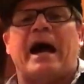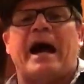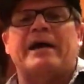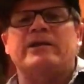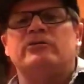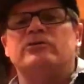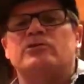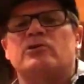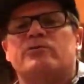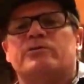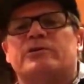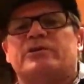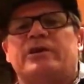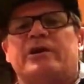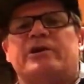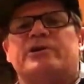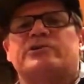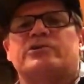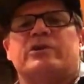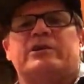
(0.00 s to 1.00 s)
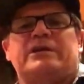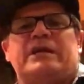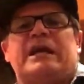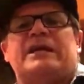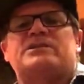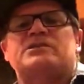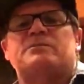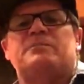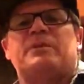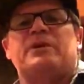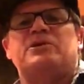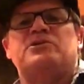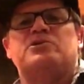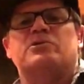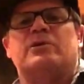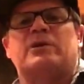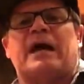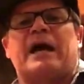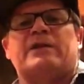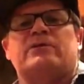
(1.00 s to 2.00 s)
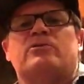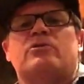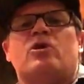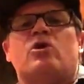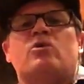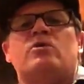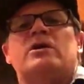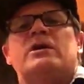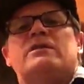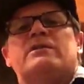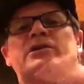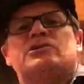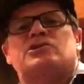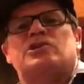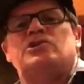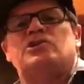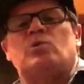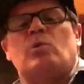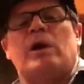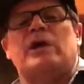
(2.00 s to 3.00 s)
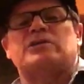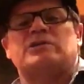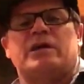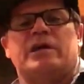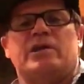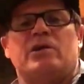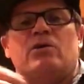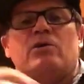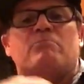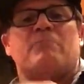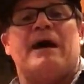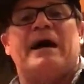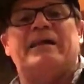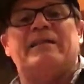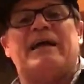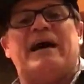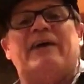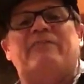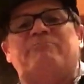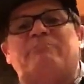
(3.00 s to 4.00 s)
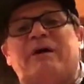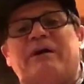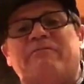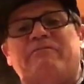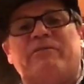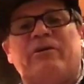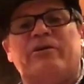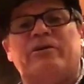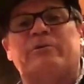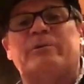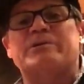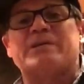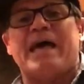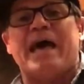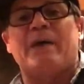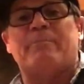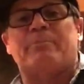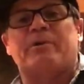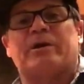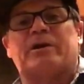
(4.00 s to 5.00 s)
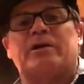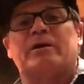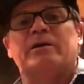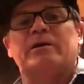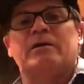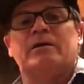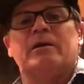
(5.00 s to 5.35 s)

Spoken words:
I don't know their character. I can't speak to it. I don't know the situation. I know in my life my failure was epic.